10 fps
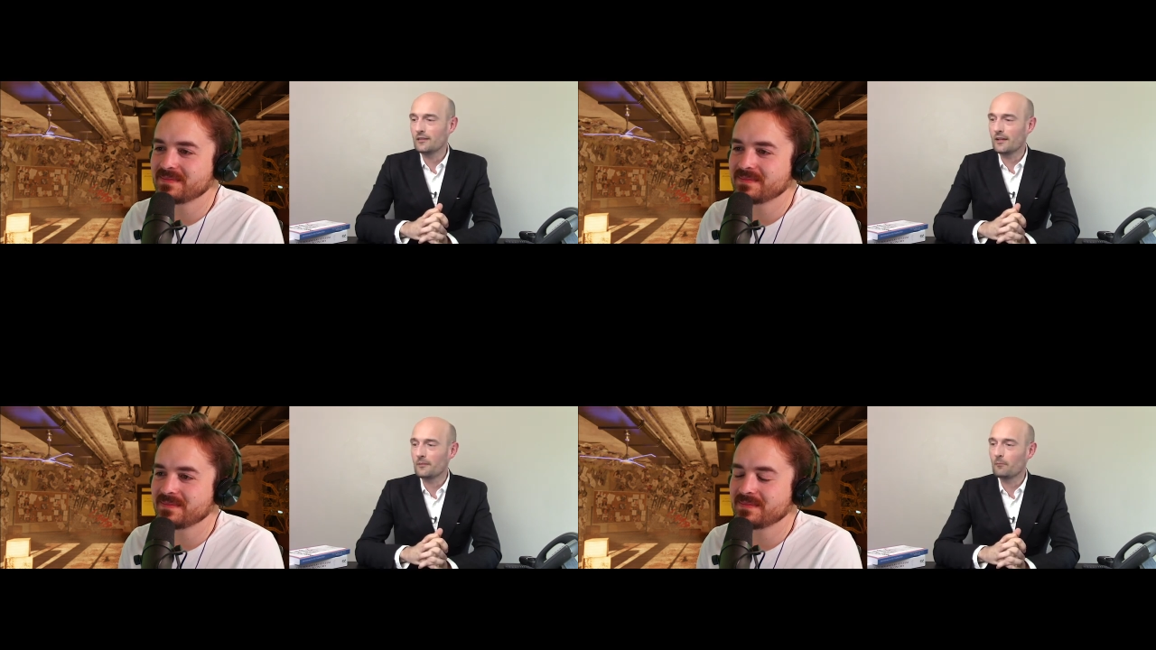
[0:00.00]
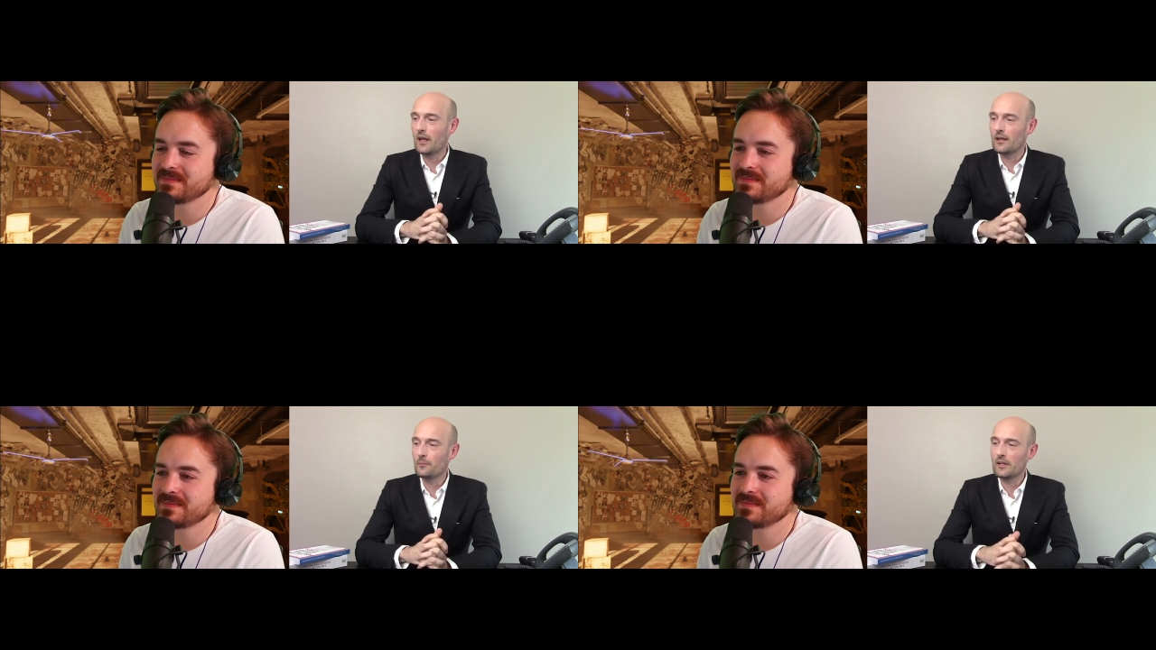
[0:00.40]
Speaker 1: that
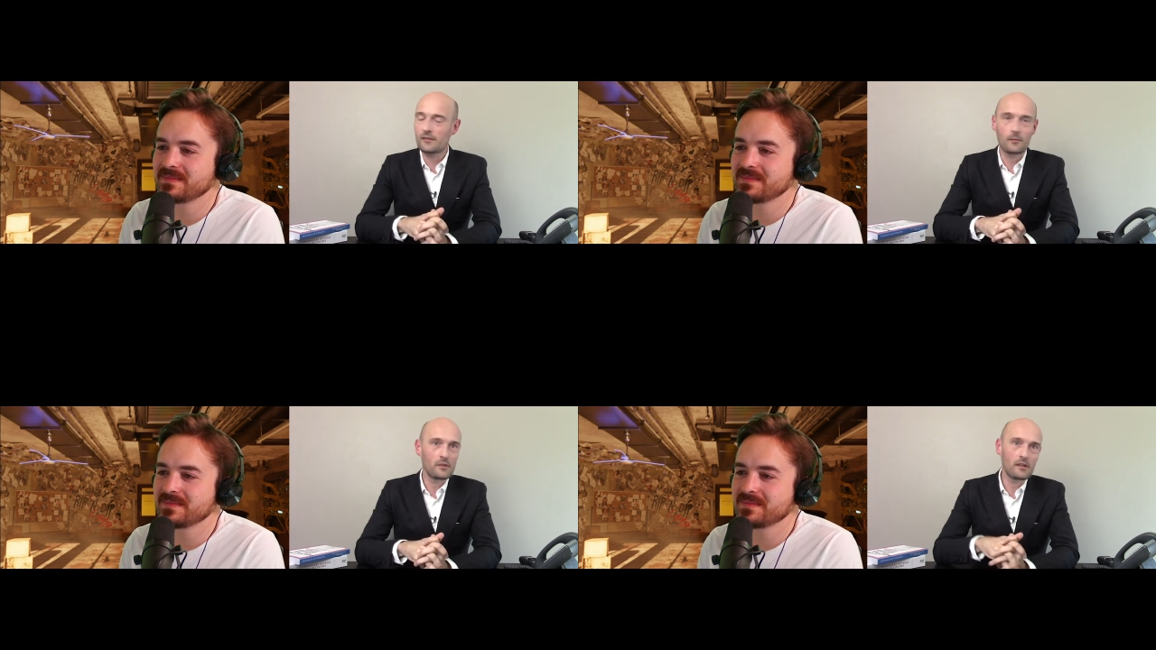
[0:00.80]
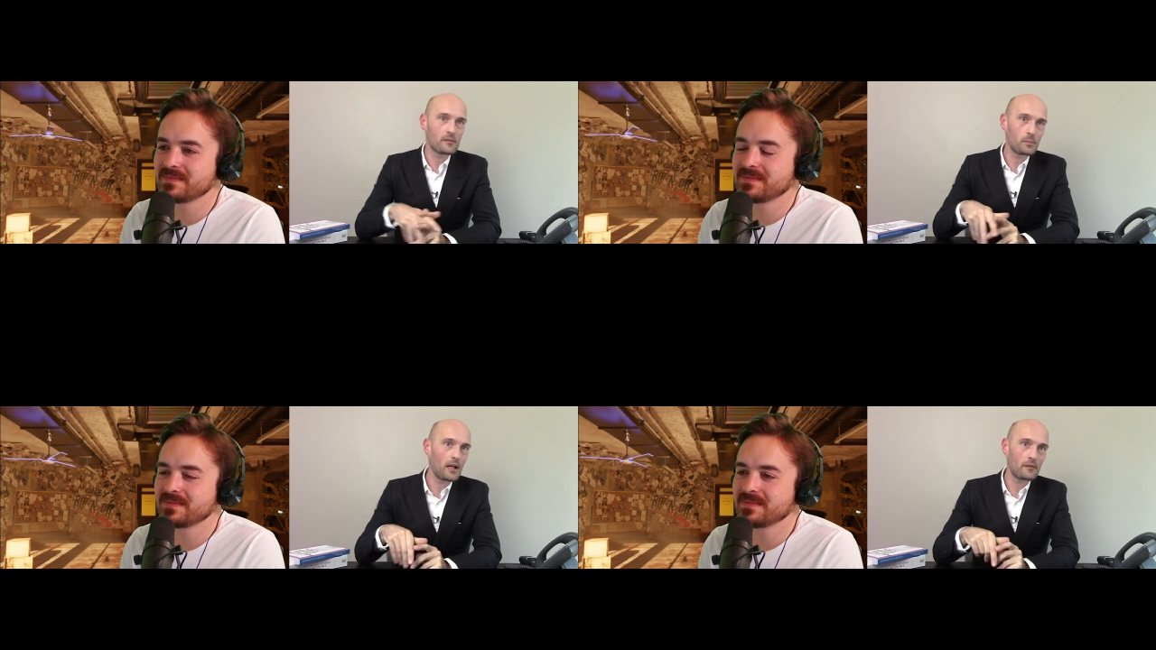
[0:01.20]
maybe some of these
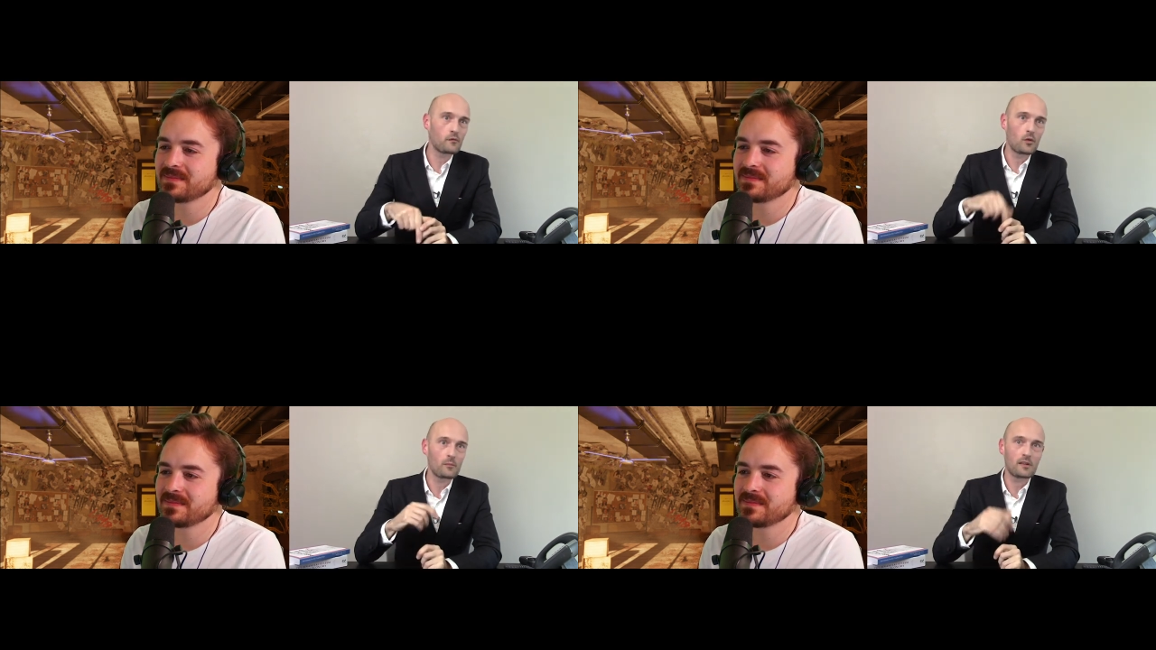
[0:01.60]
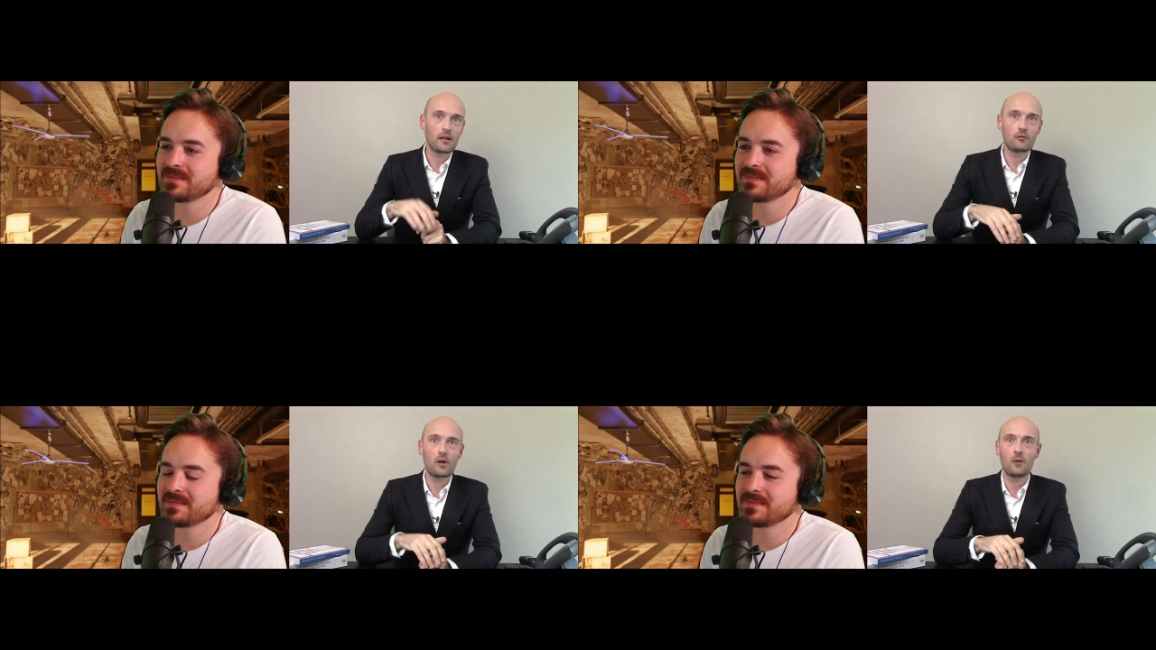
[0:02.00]
platforms like
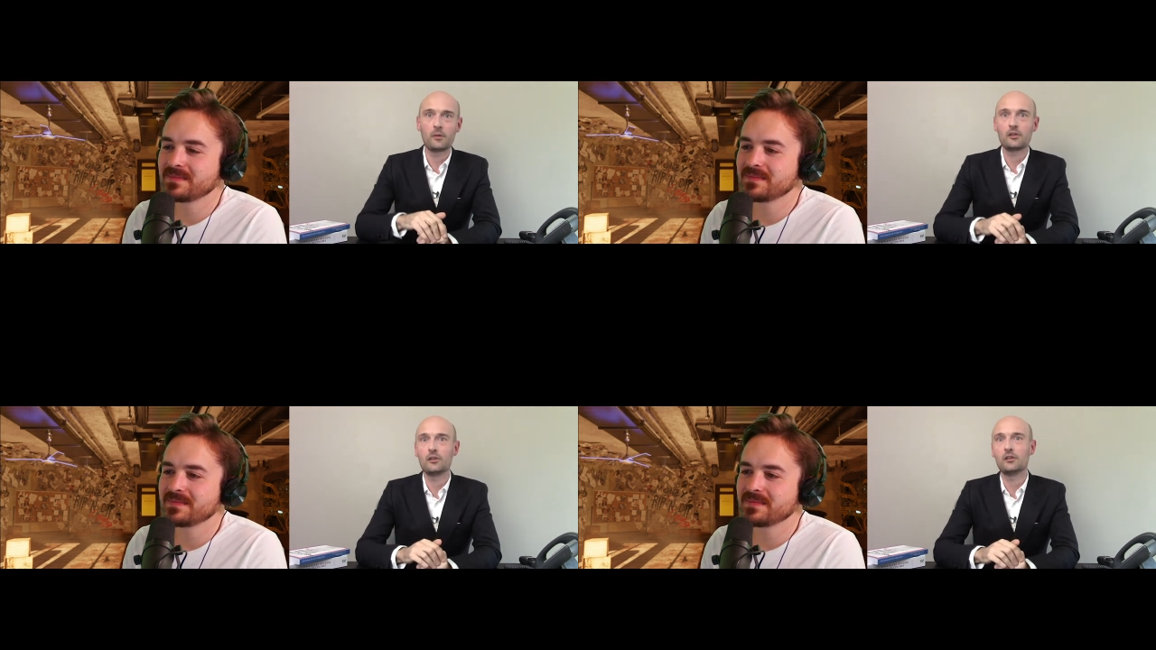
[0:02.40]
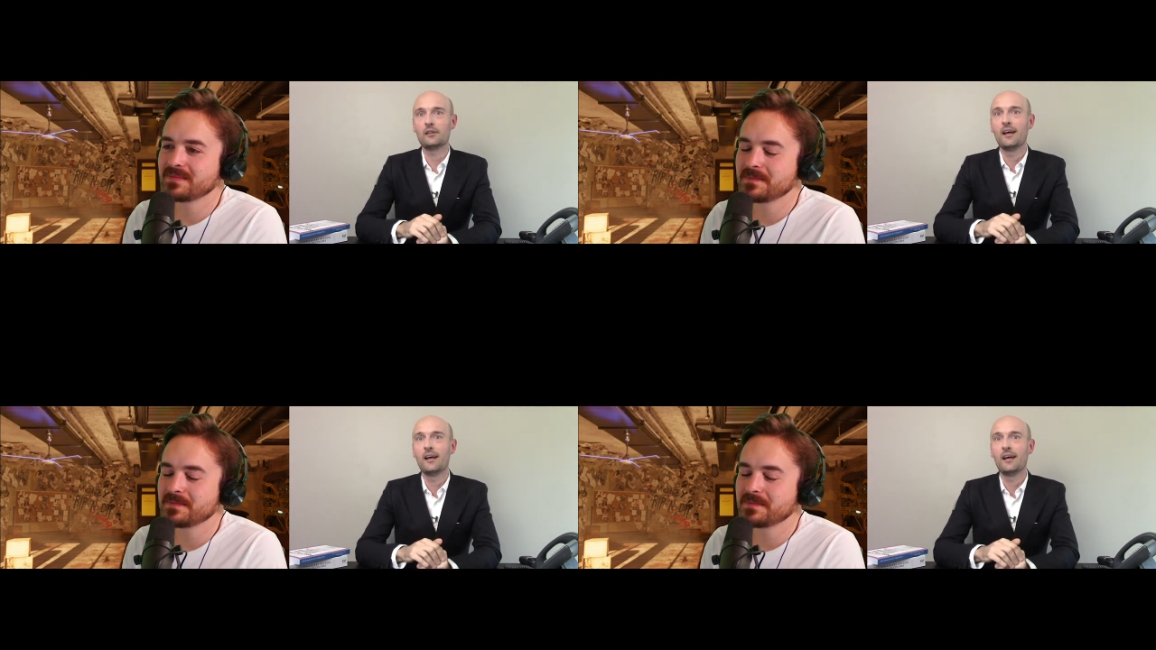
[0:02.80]
Robinhood